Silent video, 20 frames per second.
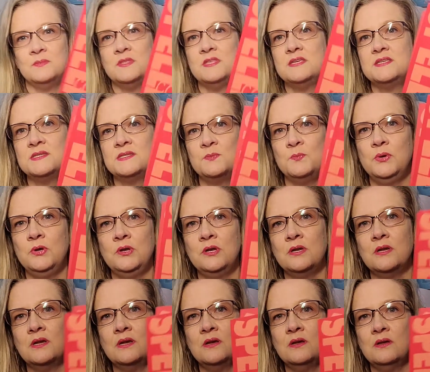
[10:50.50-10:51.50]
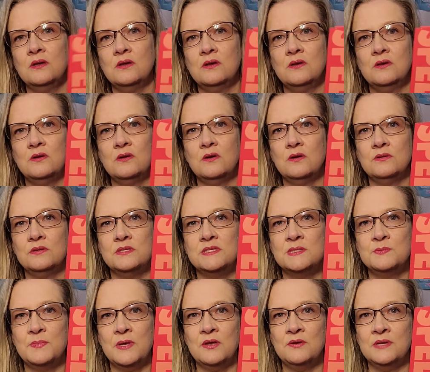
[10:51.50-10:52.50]
this book called
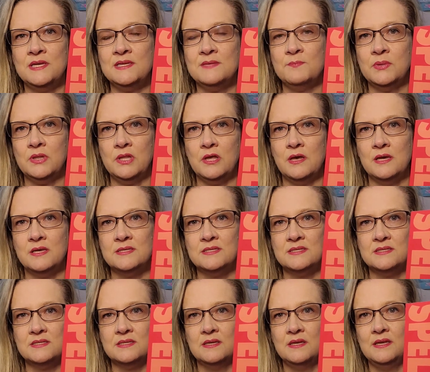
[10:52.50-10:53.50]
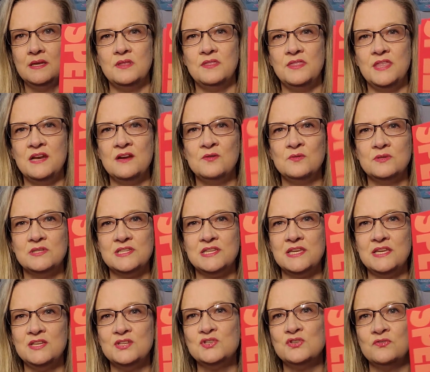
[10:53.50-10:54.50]
Spelling Plus. They don't
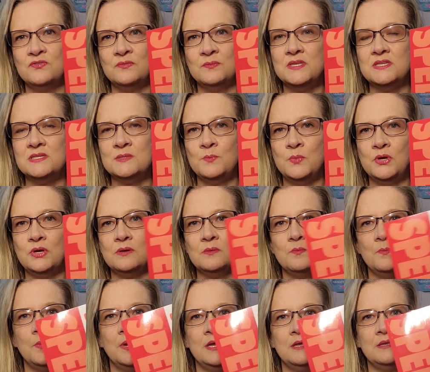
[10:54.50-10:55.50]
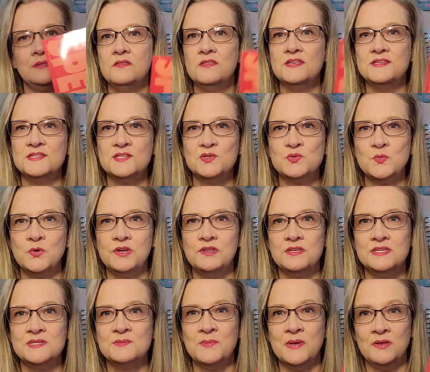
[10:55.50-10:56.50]
teach from this book, but this is where the
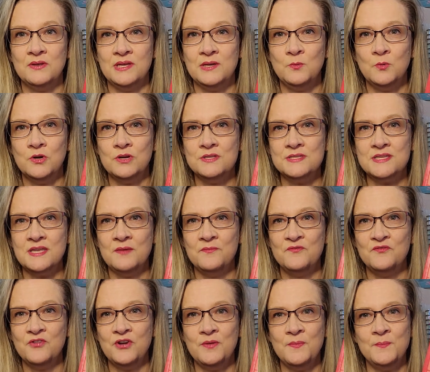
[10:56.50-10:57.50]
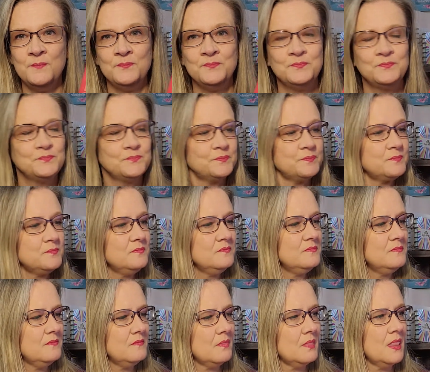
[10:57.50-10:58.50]
spelling words come from.
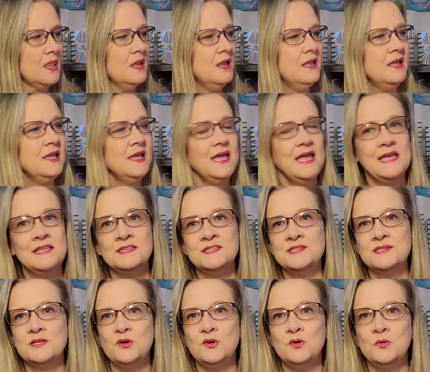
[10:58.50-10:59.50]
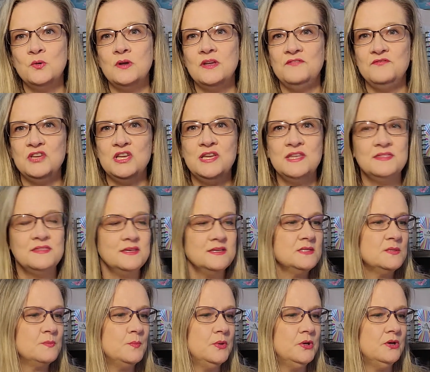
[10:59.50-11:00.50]
And so if you get this
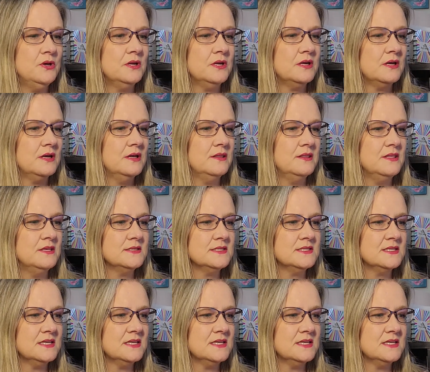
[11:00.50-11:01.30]
book, this